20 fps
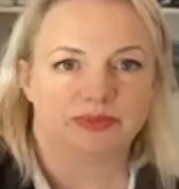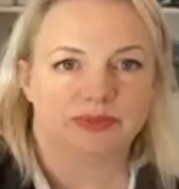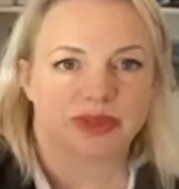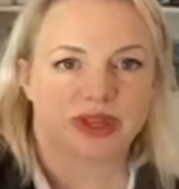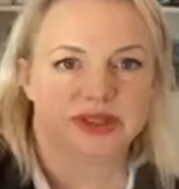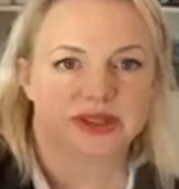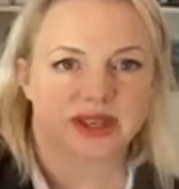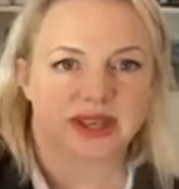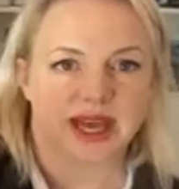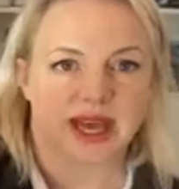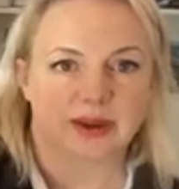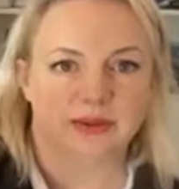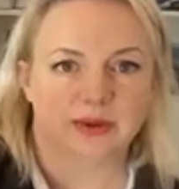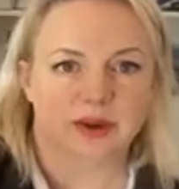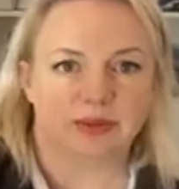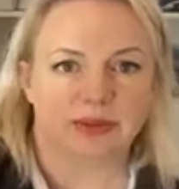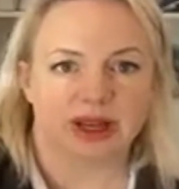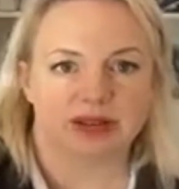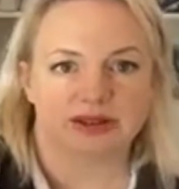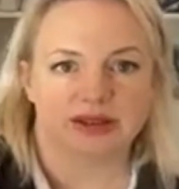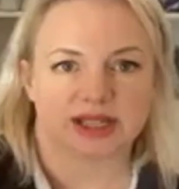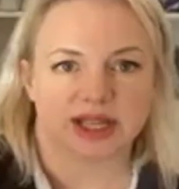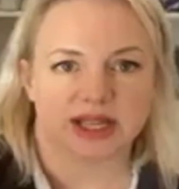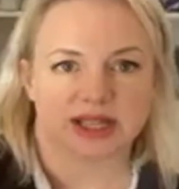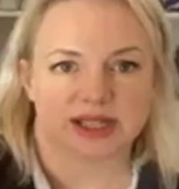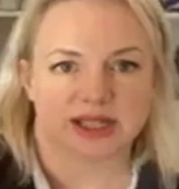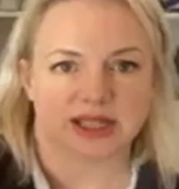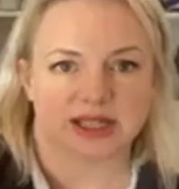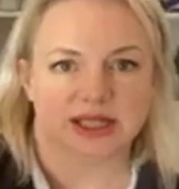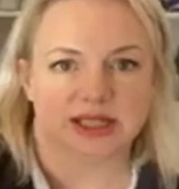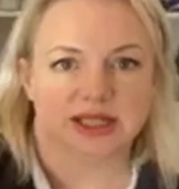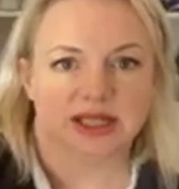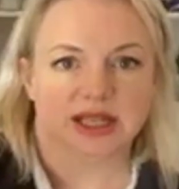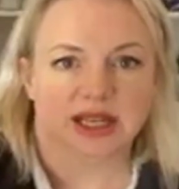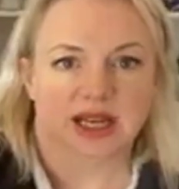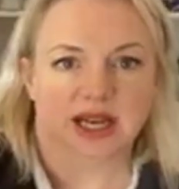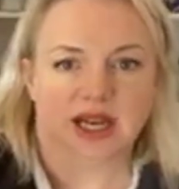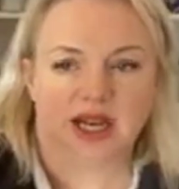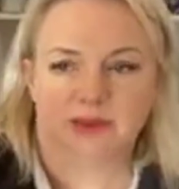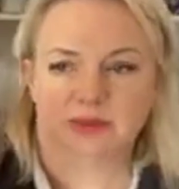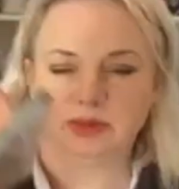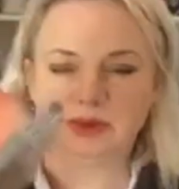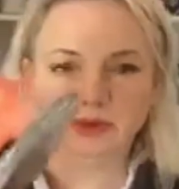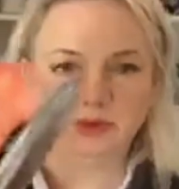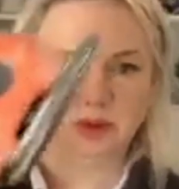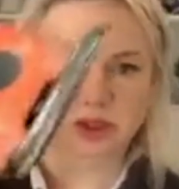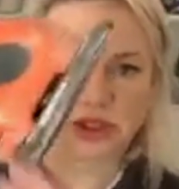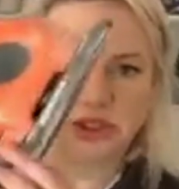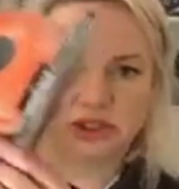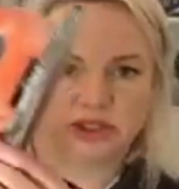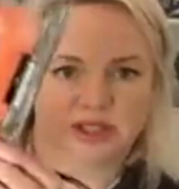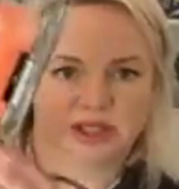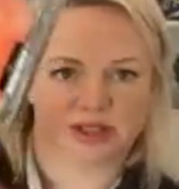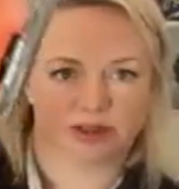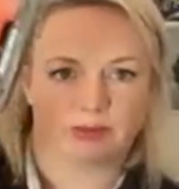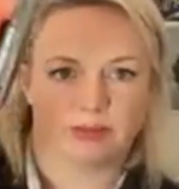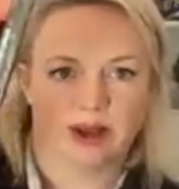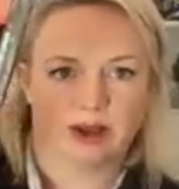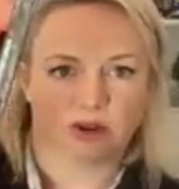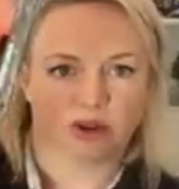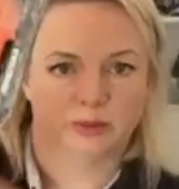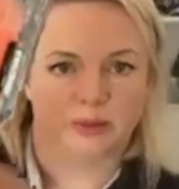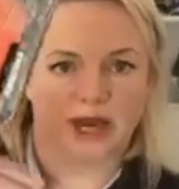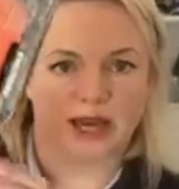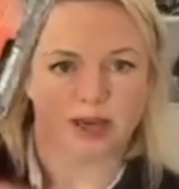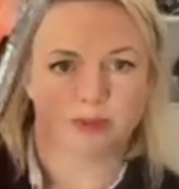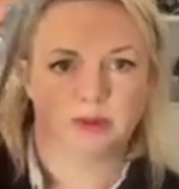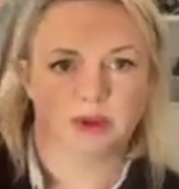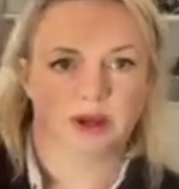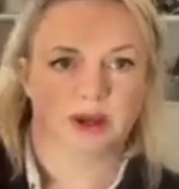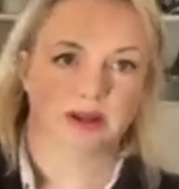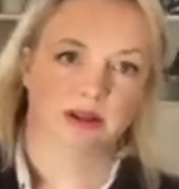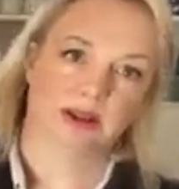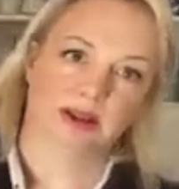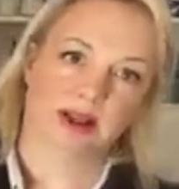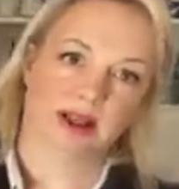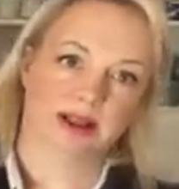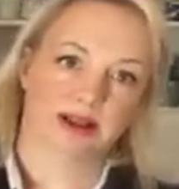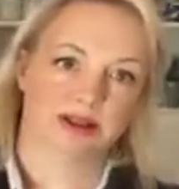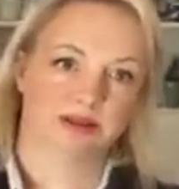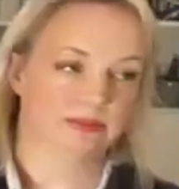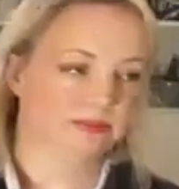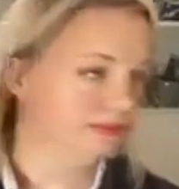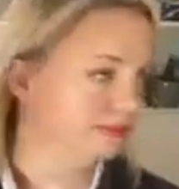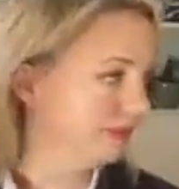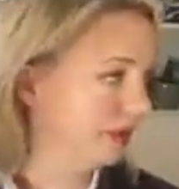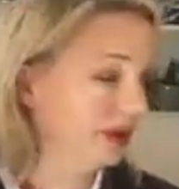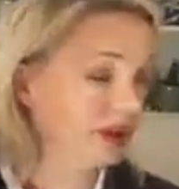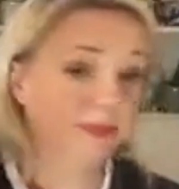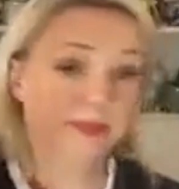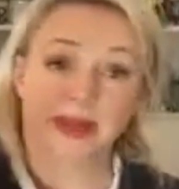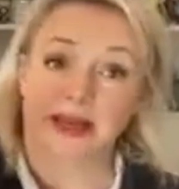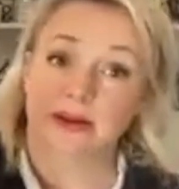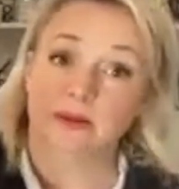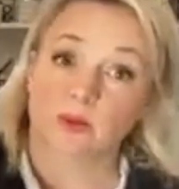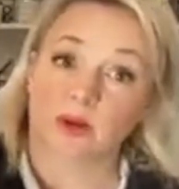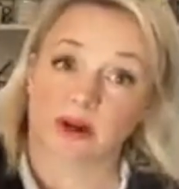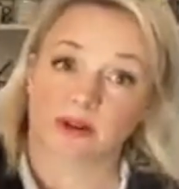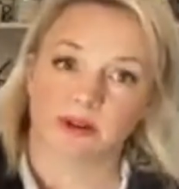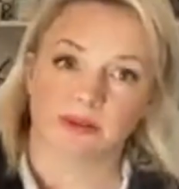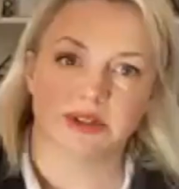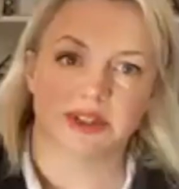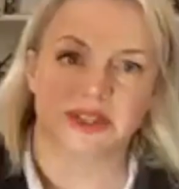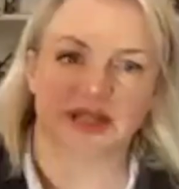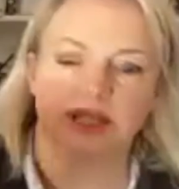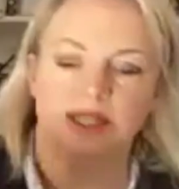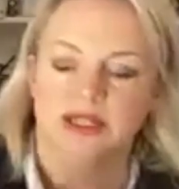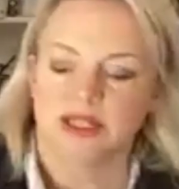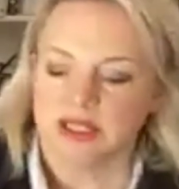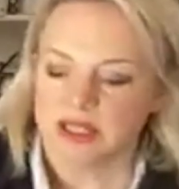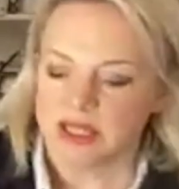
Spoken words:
So yeah, my mouse sander, which just has a bag on the back, but that's by the bin where I've emptied it.